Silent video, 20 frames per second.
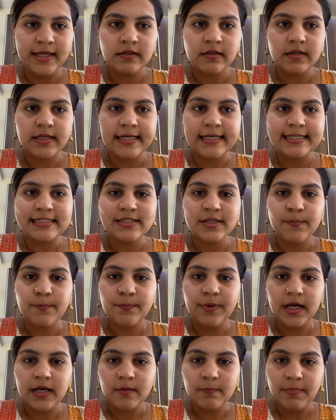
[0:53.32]
it is a
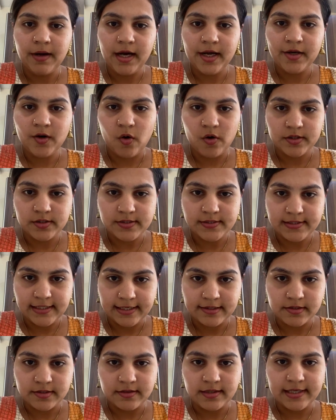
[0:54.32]
bulbar
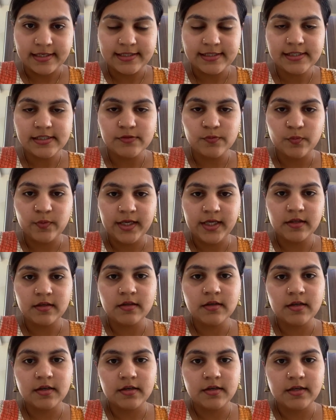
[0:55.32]
onset, that is
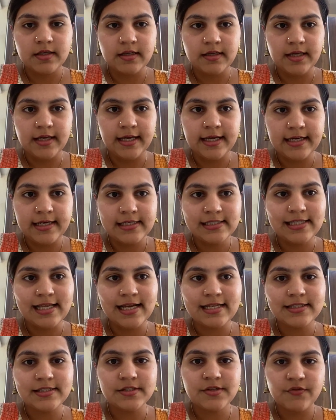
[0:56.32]
when ALS
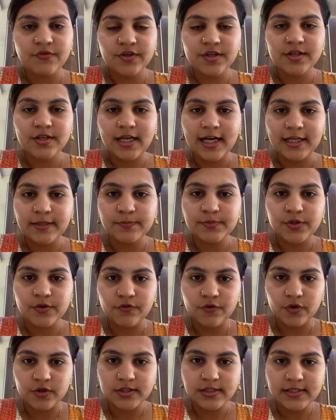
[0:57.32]
has different types of
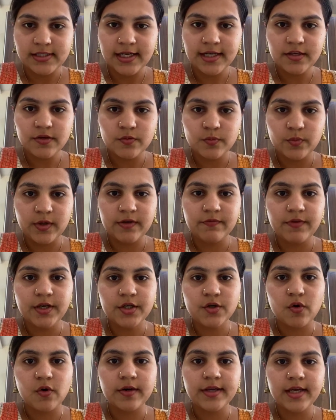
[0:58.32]
onset. When we are
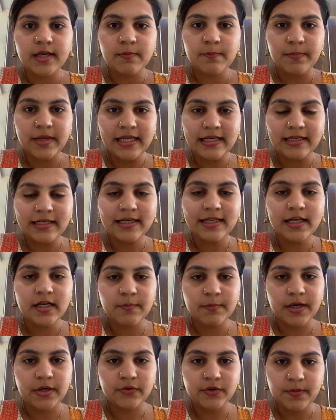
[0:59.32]
talking mainly
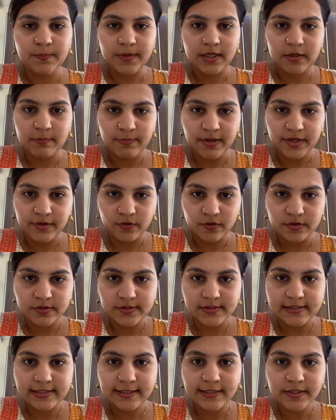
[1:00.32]
about the bulbar
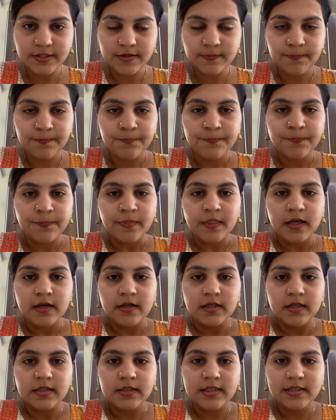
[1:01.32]
onset,
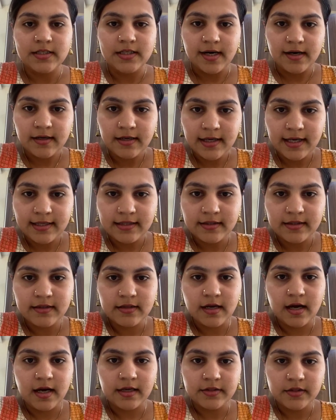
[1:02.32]
the tongue and
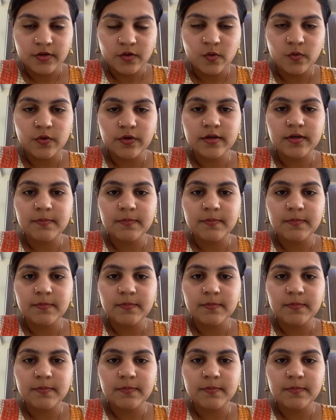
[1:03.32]
other oral